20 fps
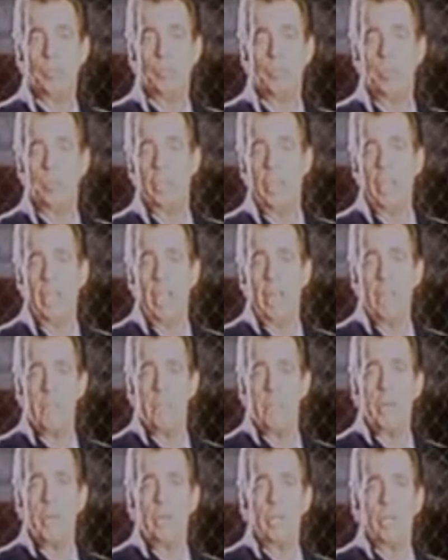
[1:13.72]
routinely
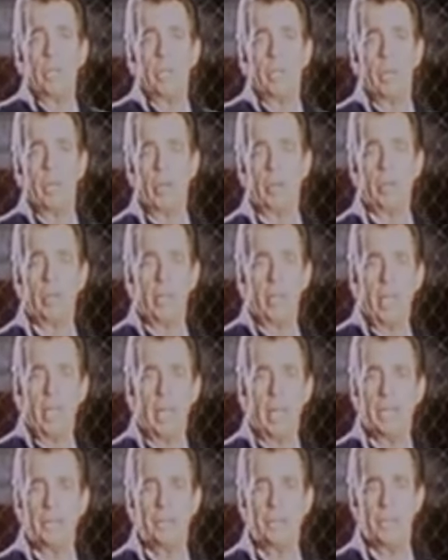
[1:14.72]
murdered her elderly
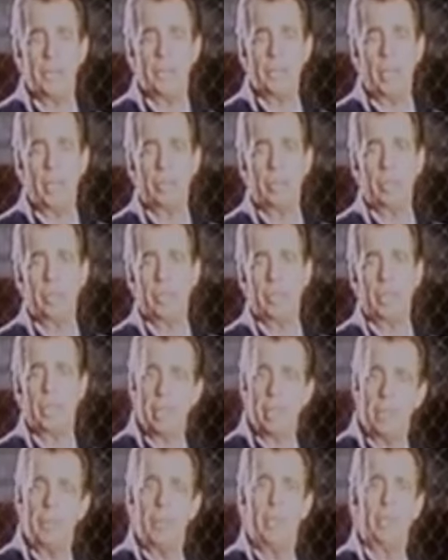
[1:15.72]
guests for their social
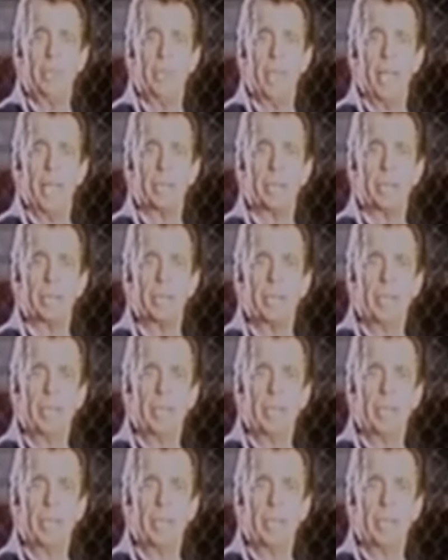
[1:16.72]
security checks.